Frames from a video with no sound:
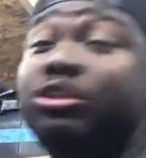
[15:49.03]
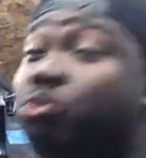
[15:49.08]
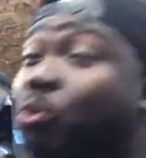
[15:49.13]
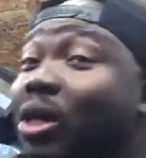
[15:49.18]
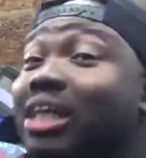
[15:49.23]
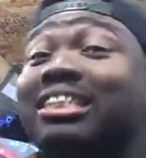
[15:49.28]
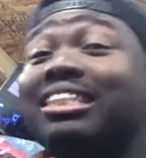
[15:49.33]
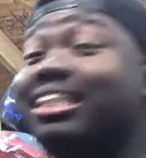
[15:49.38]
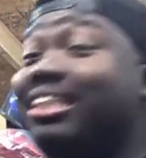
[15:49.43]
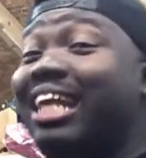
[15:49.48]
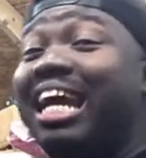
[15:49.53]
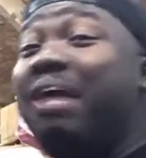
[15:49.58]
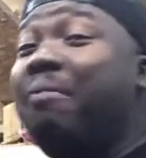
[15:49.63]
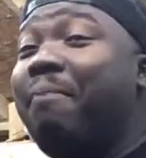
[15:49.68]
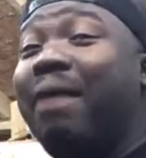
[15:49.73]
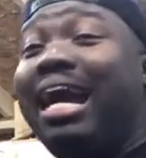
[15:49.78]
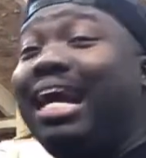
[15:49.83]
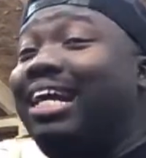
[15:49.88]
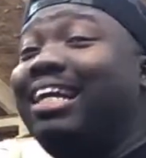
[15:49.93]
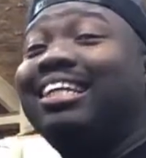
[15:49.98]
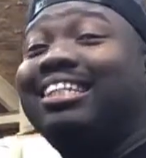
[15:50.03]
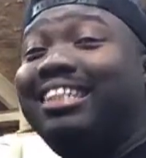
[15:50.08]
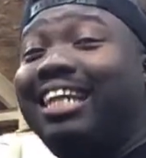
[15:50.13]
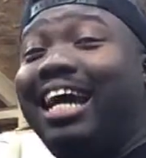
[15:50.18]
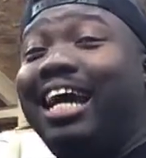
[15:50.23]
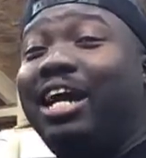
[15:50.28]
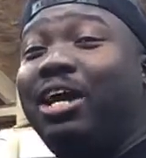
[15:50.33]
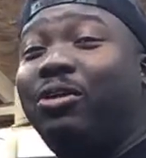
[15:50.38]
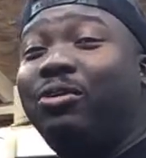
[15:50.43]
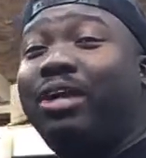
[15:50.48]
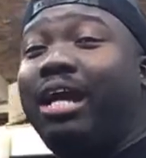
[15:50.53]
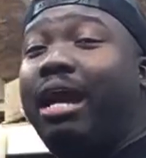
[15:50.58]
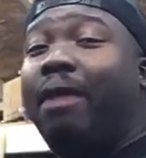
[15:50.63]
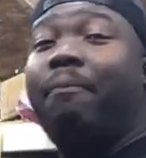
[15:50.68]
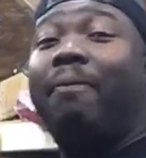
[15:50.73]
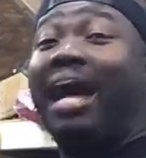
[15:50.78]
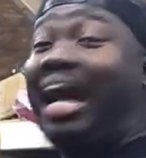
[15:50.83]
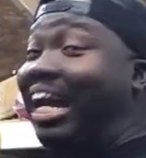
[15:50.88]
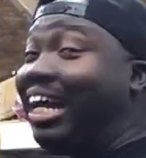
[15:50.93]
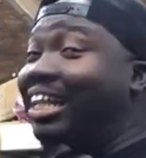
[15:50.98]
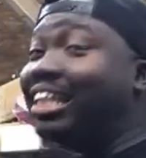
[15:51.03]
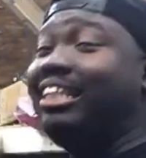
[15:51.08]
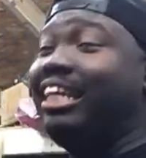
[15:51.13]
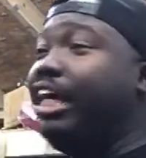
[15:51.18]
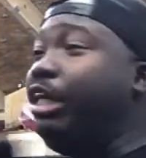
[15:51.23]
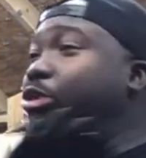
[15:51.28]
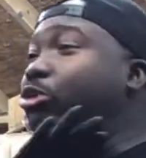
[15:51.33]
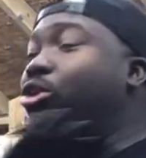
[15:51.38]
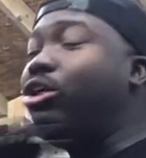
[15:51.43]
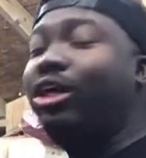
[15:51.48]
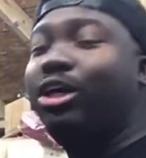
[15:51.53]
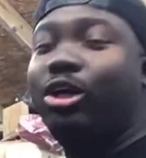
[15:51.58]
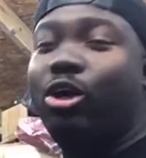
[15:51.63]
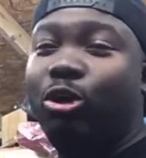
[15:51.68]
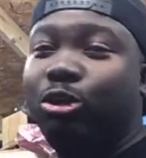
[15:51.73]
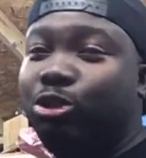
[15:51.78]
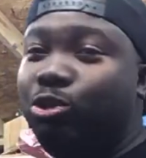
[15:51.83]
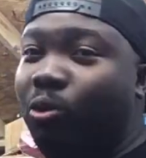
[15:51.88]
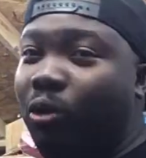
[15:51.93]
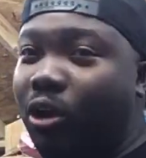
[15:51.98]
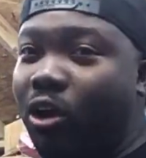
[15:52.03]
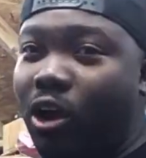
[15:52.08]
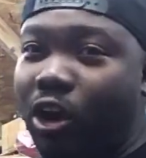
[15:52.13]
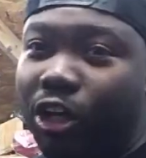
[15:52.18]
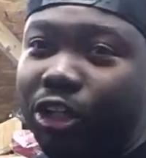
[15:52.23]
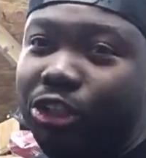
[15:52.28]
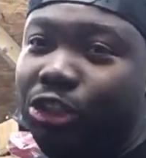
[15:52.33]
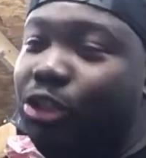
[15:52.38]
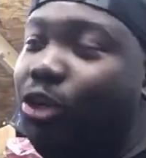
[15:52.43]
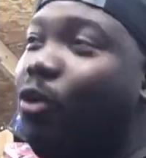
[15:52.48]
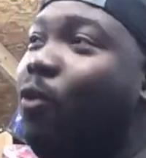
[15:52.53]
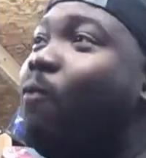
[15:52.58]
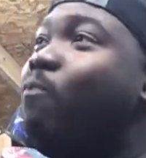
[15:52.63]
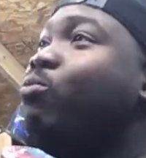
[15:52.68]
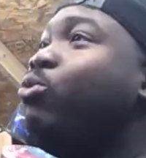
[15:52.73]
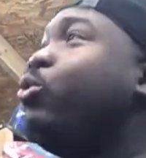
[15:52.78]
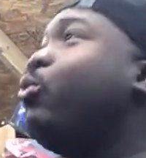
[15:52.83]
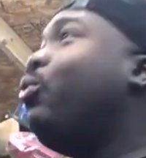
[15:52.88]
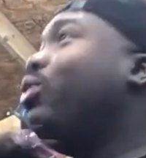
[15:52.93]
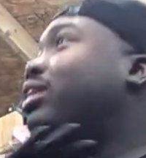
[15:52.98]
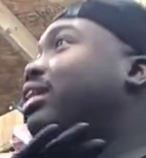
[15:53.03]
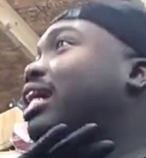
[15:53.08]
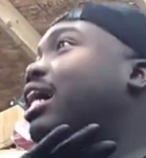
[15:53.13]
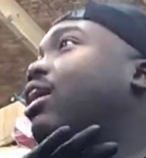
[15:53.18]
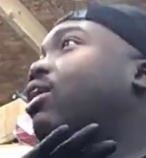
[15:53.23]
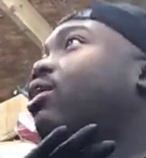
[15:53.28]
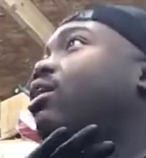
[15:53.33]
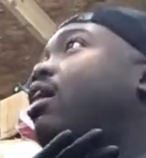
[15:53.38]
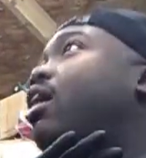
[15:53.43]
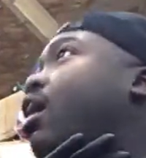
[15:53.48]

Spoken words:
was the thing back in the day, okay? Back in the day, you couldn't go to a car show without